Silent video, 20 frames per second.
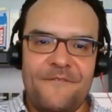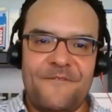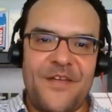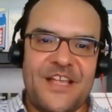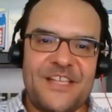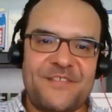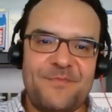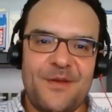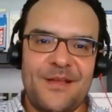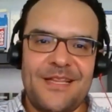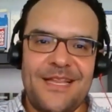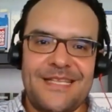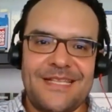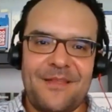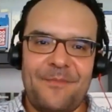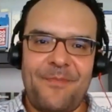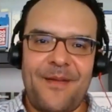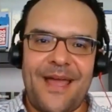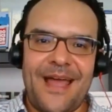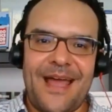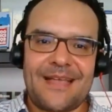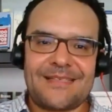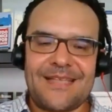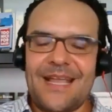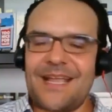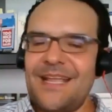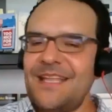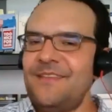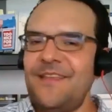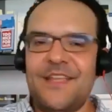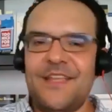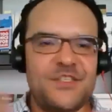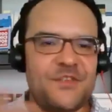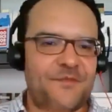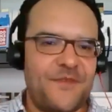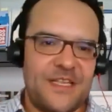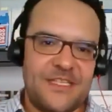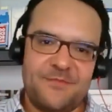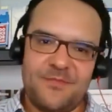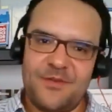Facebook leads in the past. I can teach you
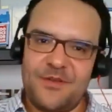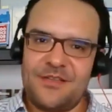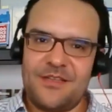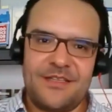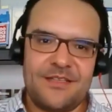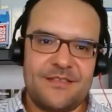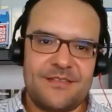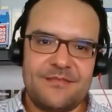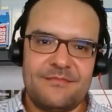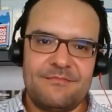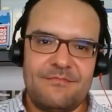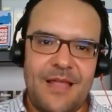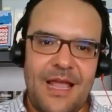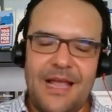Facebook leads.